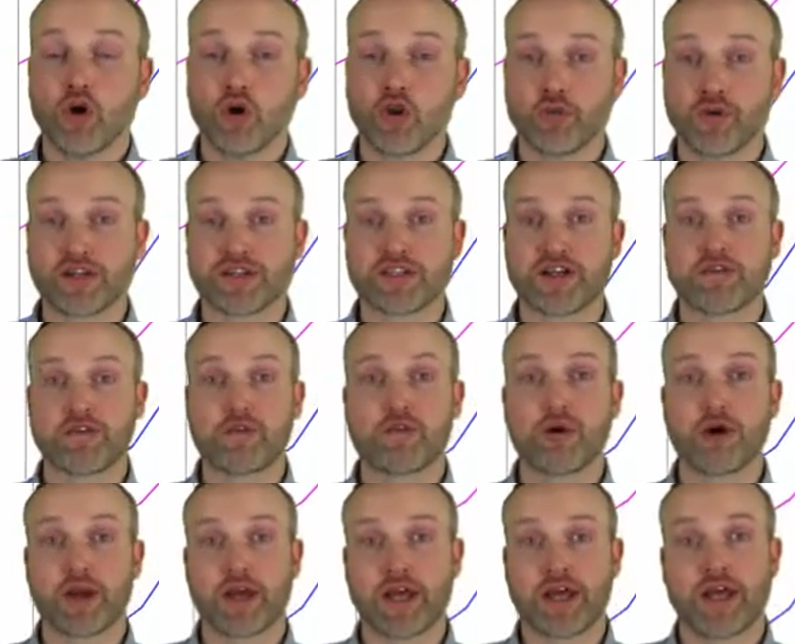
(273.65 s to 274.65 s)
All the best,
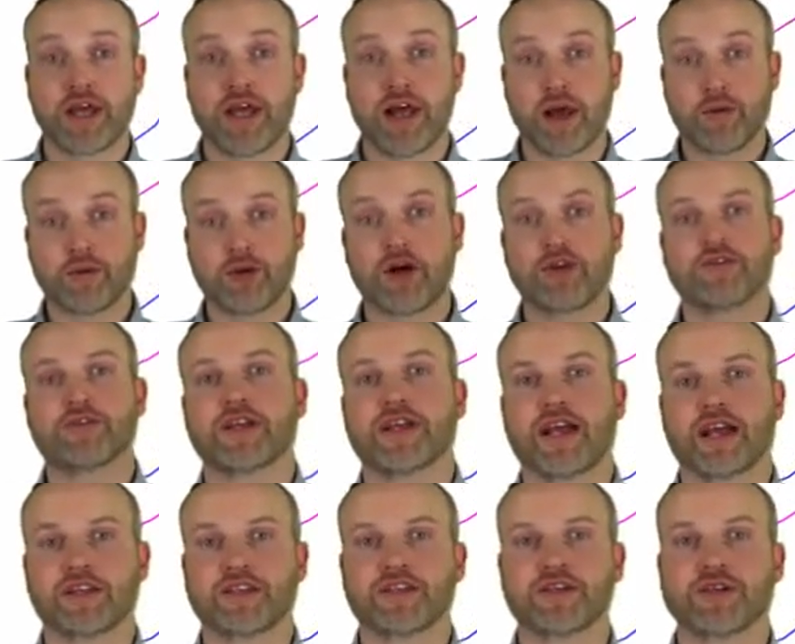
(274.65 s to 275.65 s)
everybody, and we hopefully
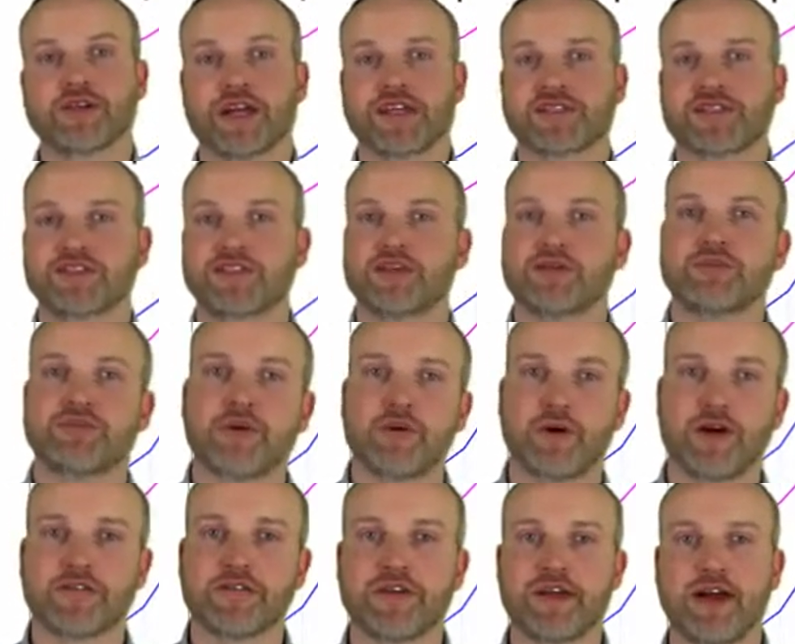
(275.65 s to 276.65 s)
catch you again soon.
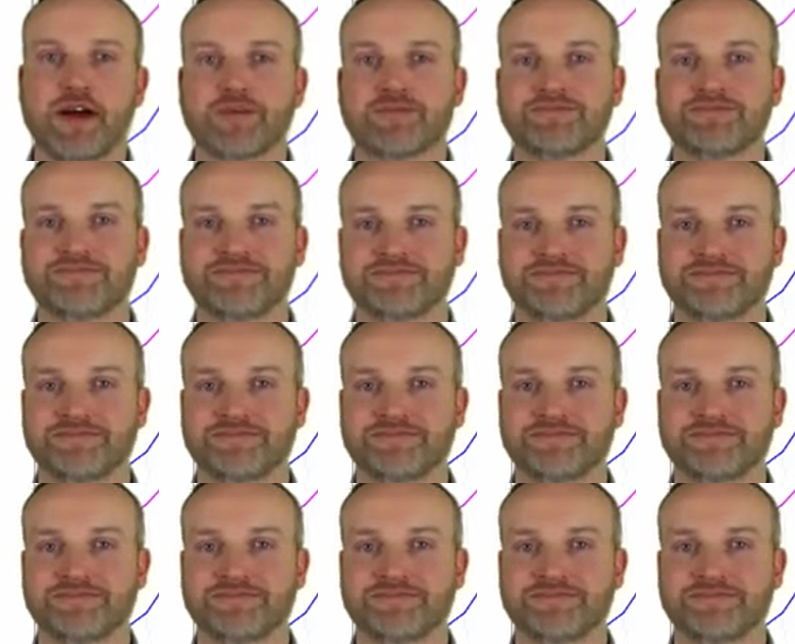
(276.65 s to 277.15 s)
Bye-bye for now.